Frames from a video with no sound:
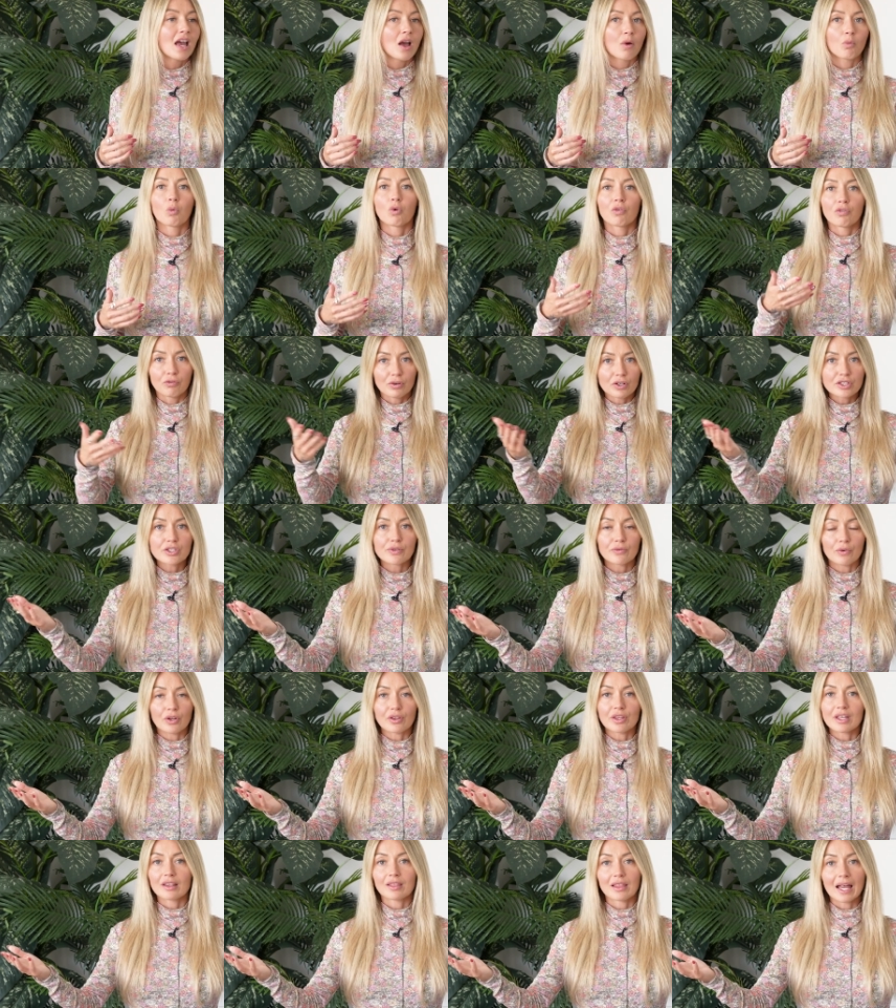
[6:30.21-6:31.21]
Well, first of
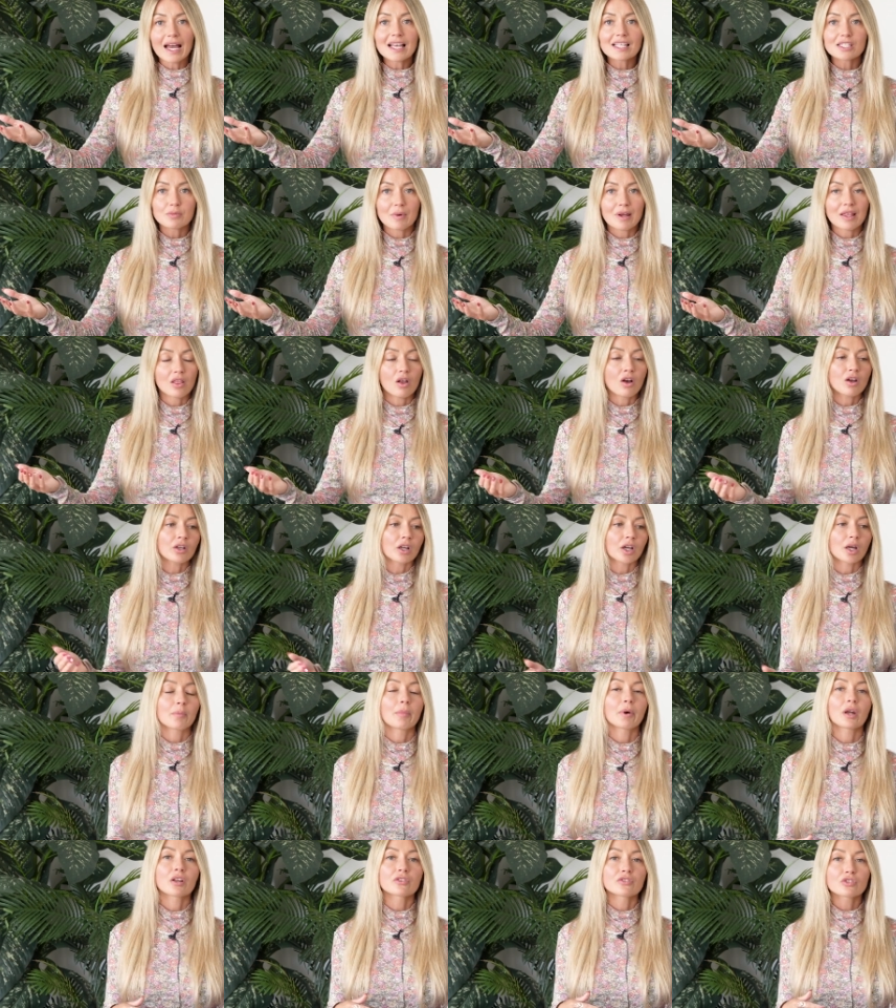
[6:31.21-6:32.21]
all, they last way longer,
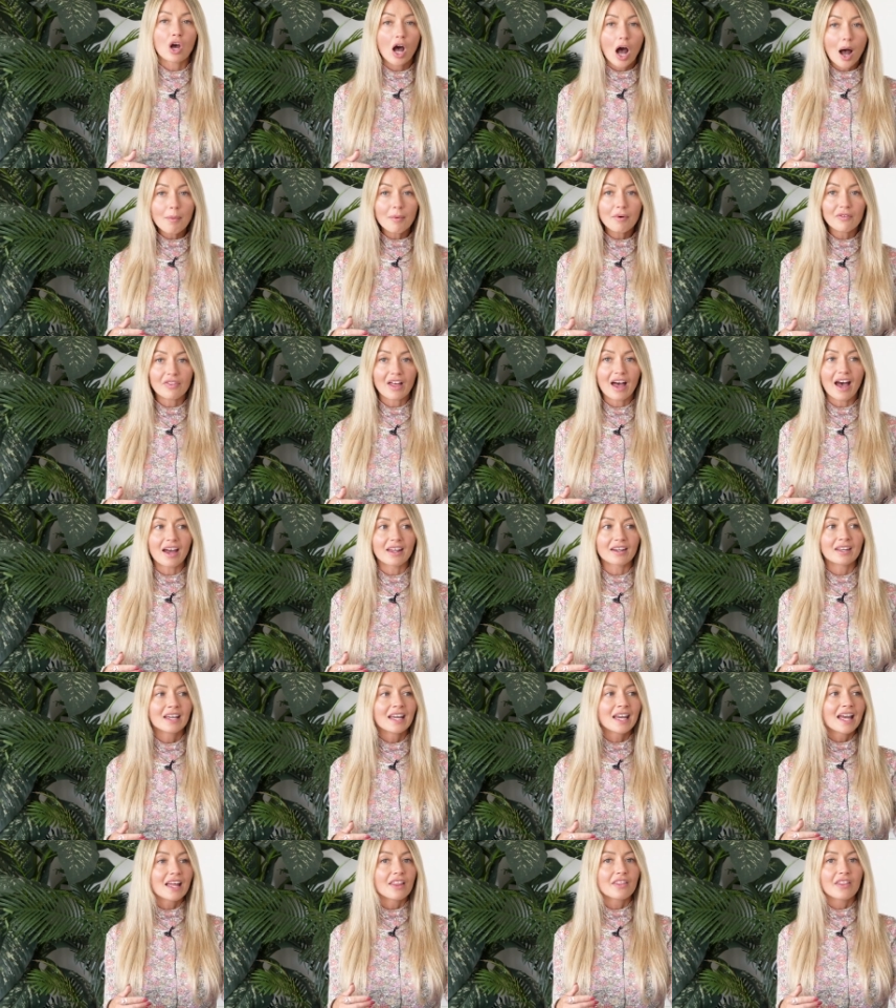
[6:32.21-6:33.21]
but on top of that,
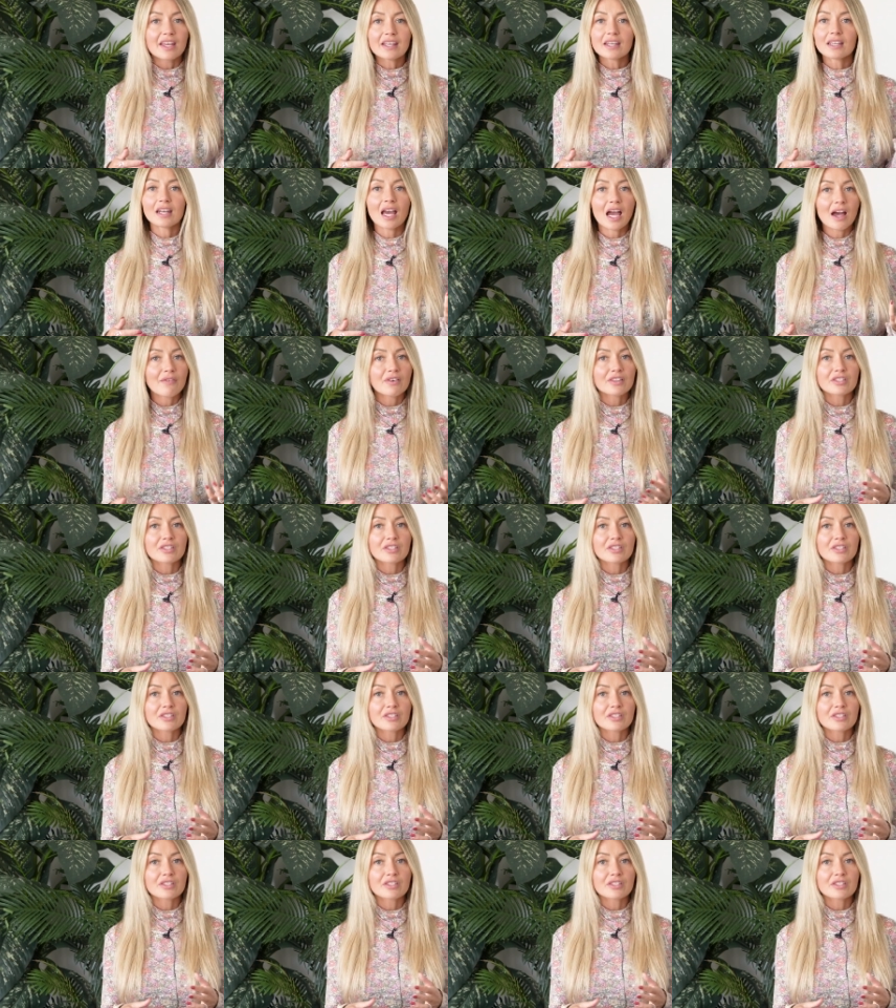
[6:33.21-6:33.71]
they can have a